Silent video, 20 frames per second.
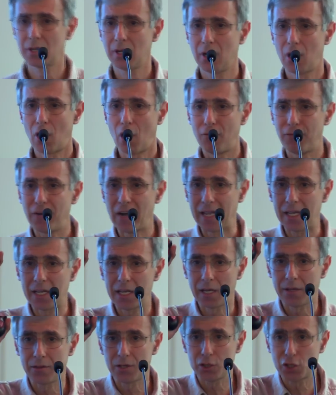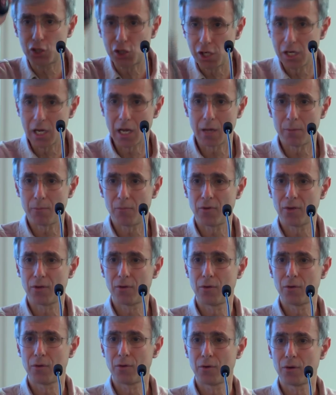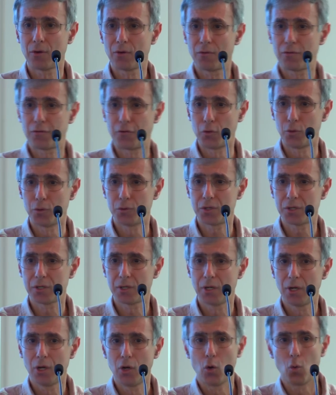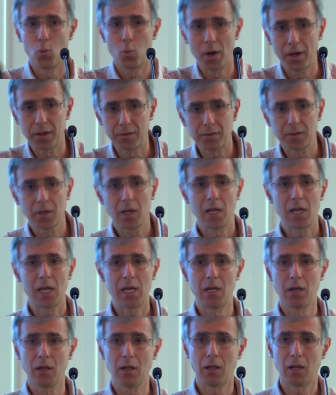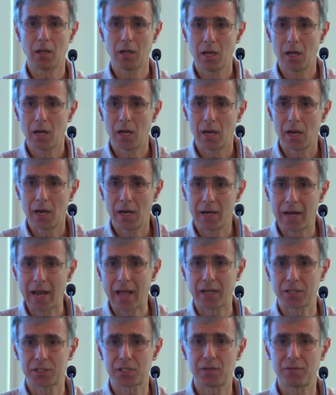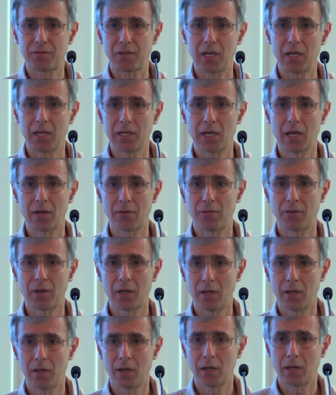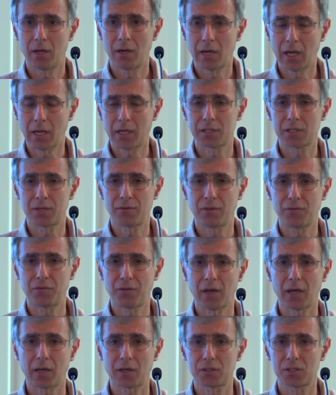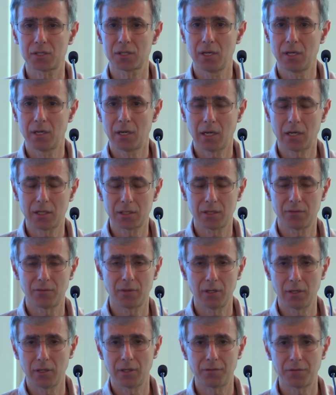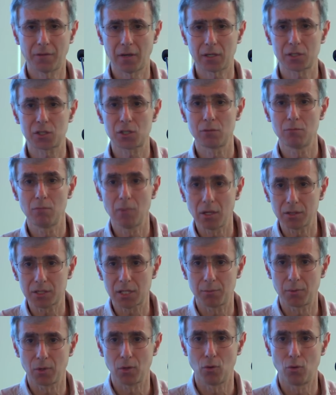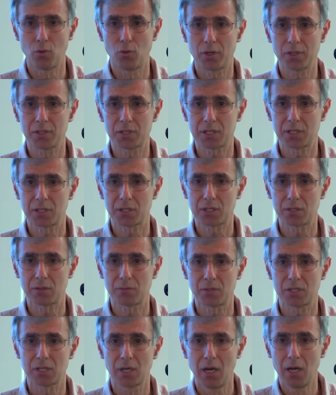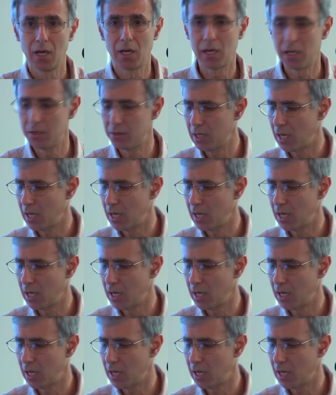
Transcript: of linking the GM food with negative ill effects to multiple organ systems in the